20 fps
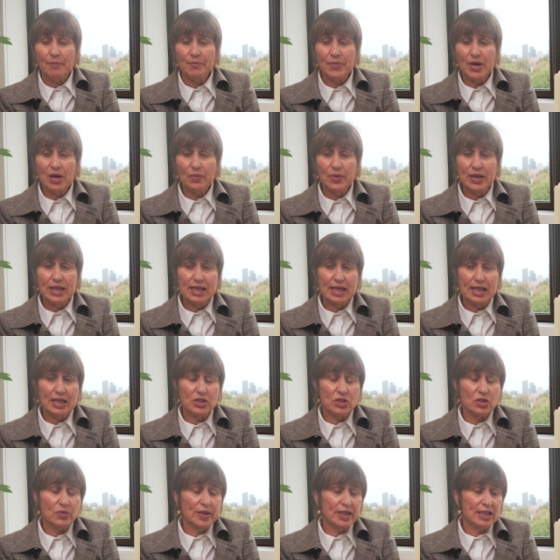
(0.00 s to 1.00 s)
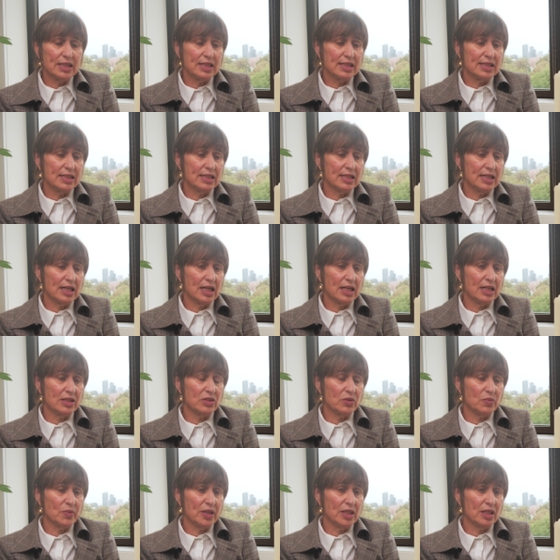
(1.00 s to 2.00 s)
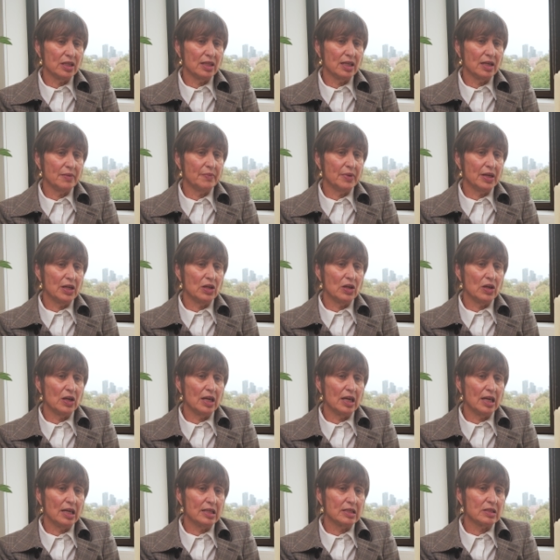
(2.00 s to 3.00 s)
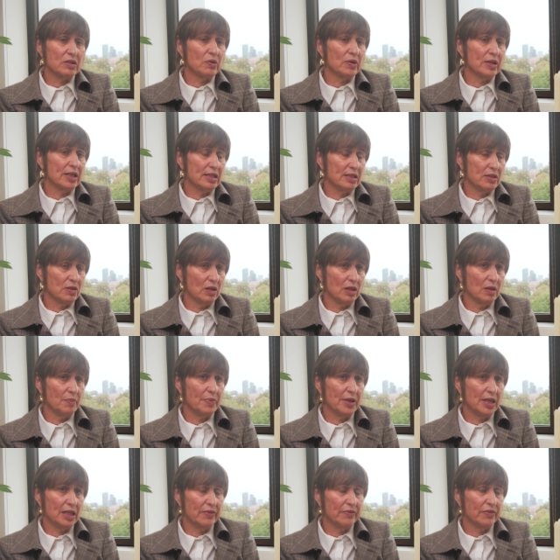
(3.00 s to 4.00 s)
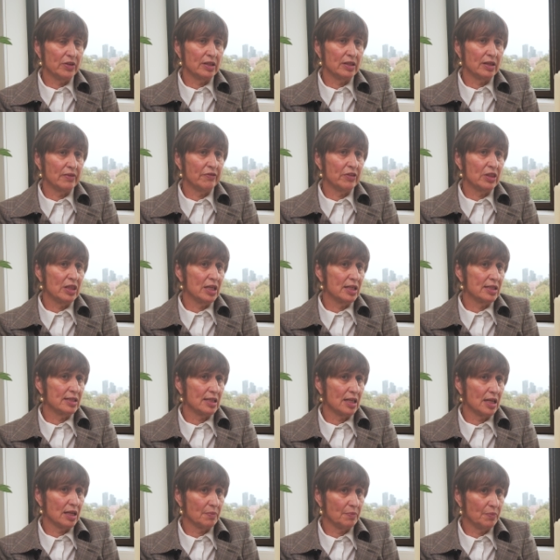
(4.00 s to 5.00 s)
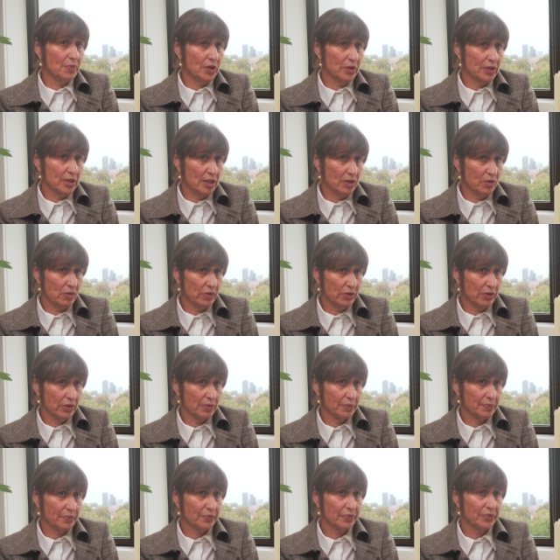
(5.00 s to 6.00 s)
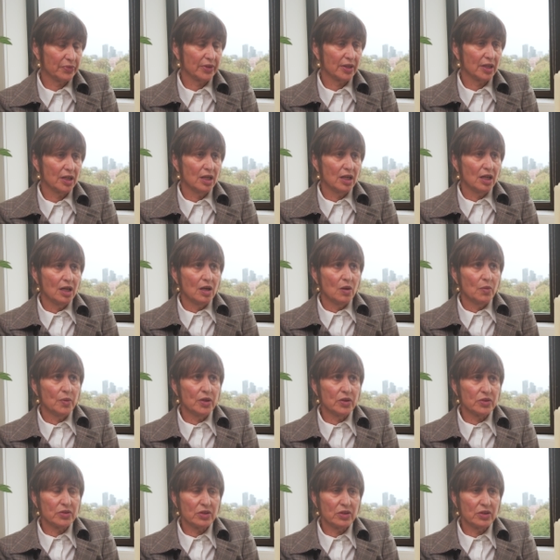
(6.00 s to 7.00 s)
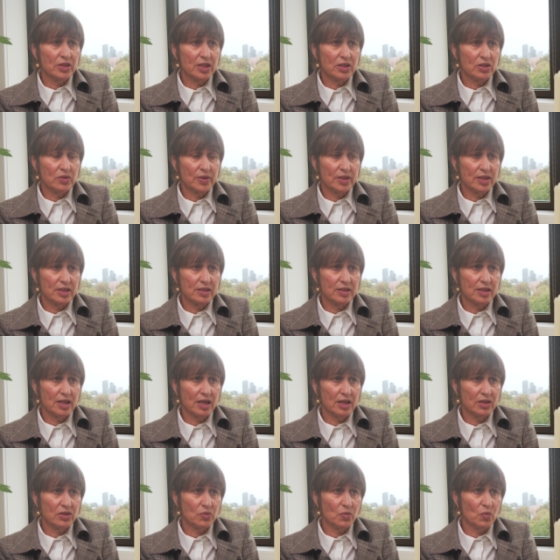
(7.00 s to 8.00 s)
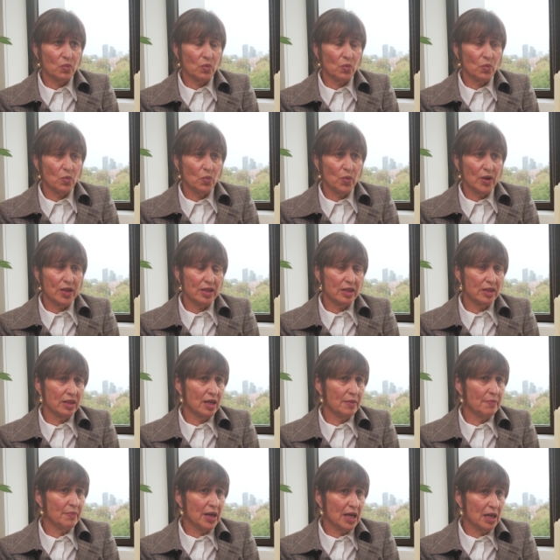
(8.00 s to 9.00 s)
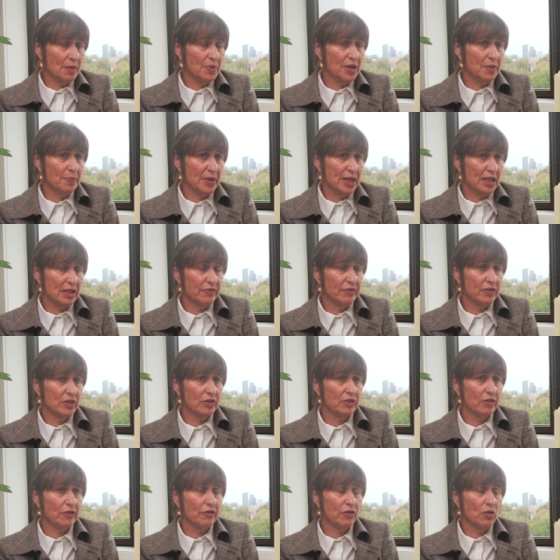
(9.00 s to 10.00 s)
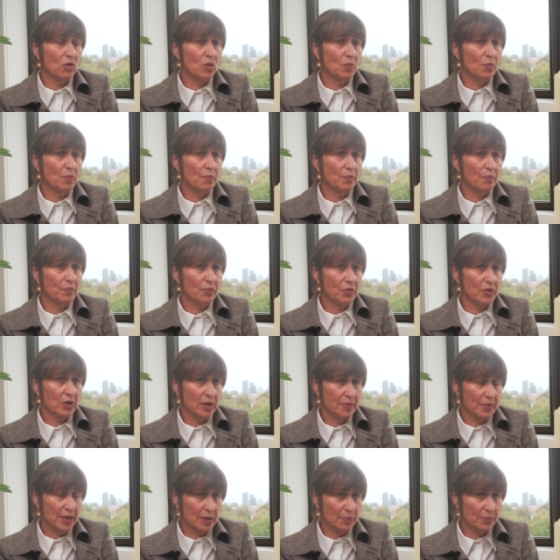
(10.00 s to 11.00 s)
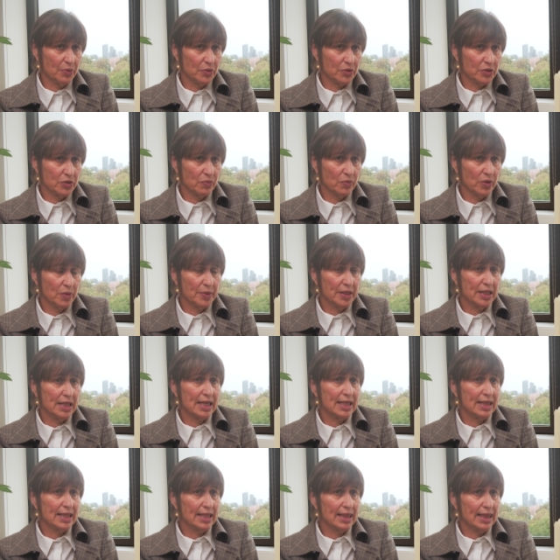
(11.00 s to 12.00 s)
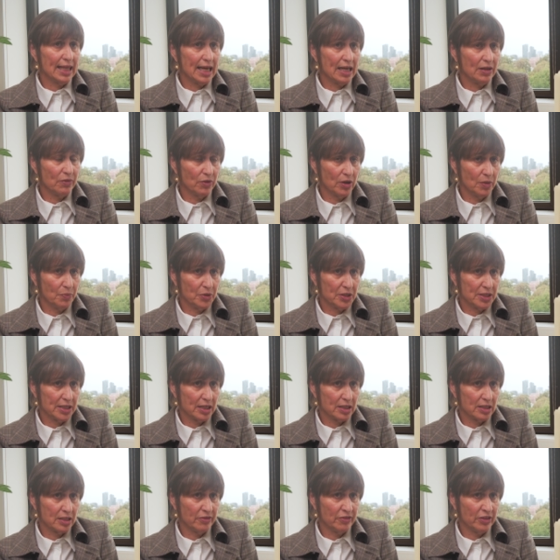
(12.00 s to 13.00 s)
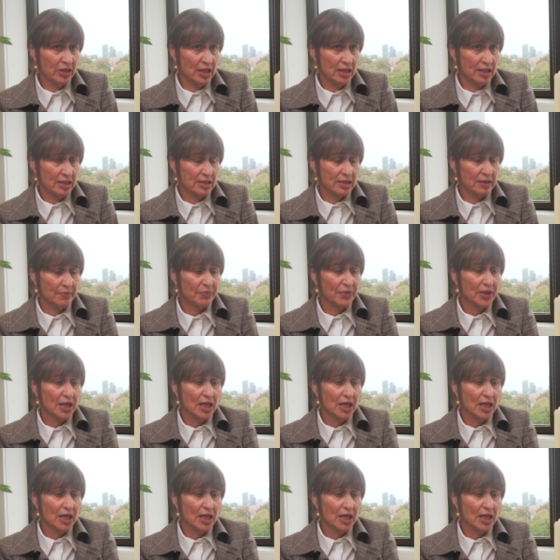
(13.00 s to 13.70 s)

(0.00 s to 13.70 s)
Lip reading: but we need to understand whether there is or is not a benefit for things like bone health. We also need to understand whether there may be a benefit for premenopausal women in the late reproductive years.